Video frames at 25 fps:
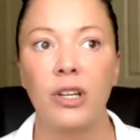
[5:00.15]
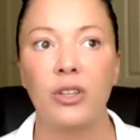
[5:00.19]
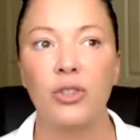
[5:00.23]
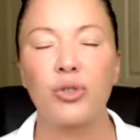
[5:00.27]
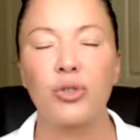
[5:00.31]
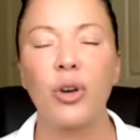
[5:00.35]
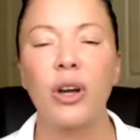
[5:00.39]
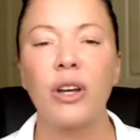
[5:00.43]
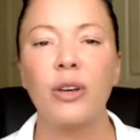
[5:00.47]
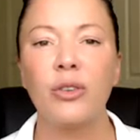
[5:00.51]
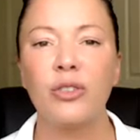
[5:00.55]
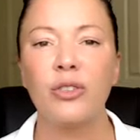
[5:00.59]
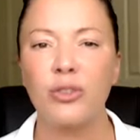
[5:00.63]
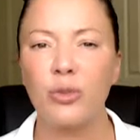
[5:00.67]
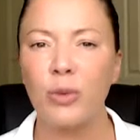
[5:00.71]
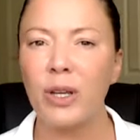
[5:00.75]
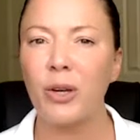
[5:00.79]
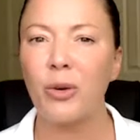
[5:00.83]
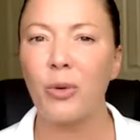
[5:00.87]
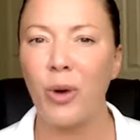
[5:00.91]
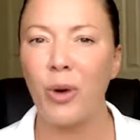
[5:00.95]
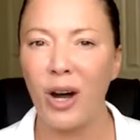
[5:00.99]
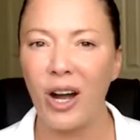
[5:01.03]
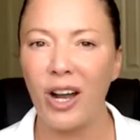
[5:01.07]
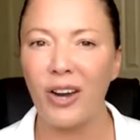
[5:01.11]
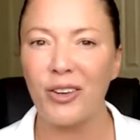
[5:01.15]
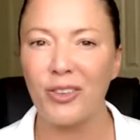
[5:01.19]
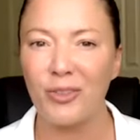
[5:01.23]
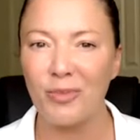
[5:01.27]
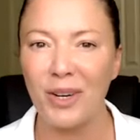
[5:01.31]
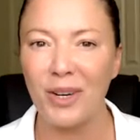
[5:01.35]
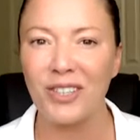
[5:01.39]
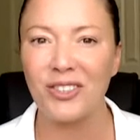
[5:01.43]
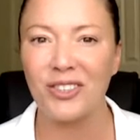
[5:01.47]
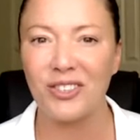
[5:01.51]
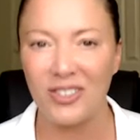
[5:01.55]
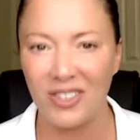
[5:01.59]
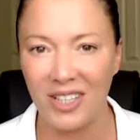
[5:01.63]
try not to inquire as
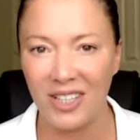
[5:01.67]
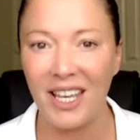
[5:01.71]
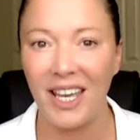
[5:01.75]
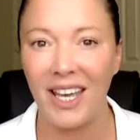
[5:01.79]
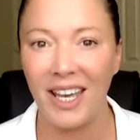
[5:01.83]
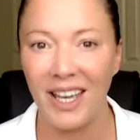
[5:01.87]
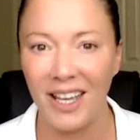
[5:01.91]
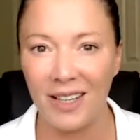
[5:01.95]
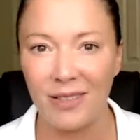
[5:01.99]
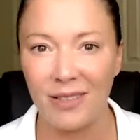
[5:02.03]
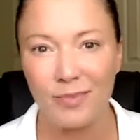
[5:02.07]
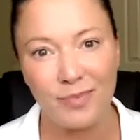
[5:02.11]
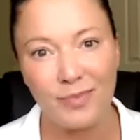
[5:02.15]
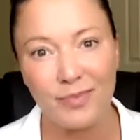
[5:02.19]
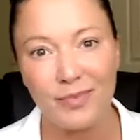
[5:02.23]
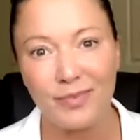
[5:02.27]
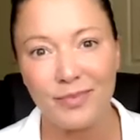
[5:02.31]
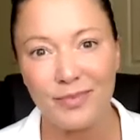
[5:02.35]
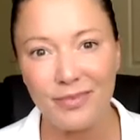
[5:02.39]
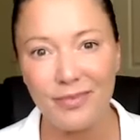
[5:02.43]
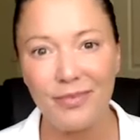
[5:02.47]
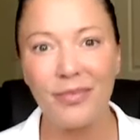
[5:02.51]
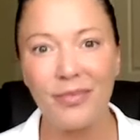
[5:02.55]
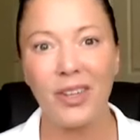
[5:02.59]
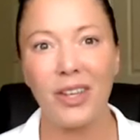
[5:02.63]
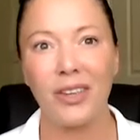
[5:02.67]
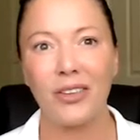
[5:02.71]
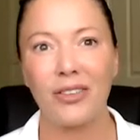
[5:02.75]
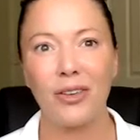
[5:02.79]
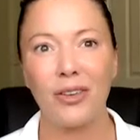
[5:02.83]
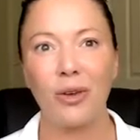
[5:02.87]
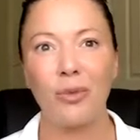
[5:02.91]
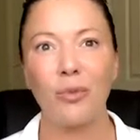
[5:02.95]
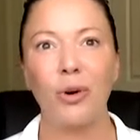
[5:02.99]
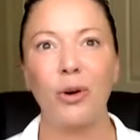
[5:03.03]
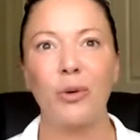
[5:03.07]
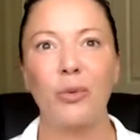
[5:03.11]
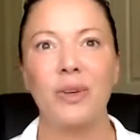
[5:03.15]
much as you can.
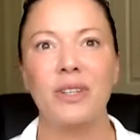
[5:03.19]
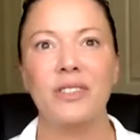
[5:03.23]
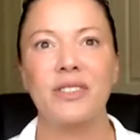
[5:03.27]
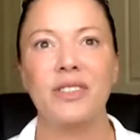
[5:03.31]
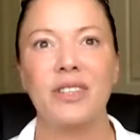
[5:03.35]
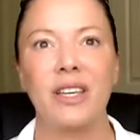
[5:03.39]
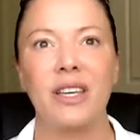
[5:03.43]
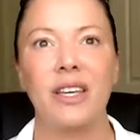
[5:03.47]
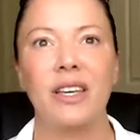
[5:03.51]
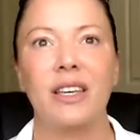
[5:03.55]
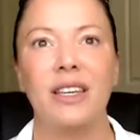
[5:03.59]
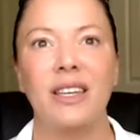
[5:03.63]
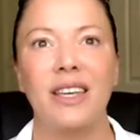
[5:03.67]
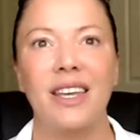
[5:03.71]
So what we're seeing